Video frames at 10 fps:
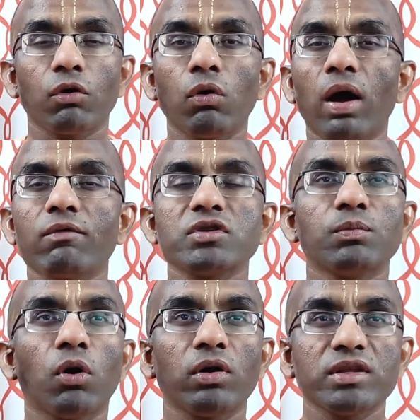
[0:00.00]
Oh, I was
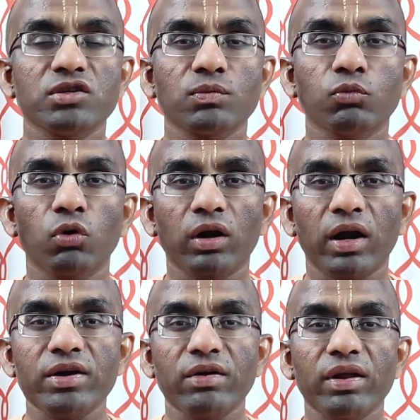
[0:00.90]
born in such a poor
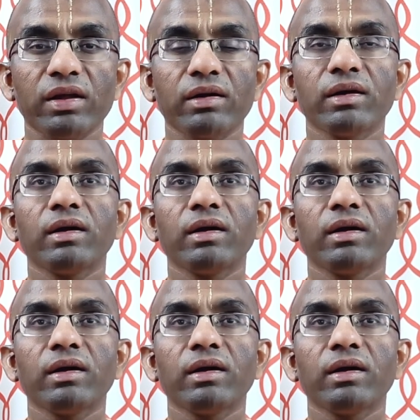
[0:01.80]
country,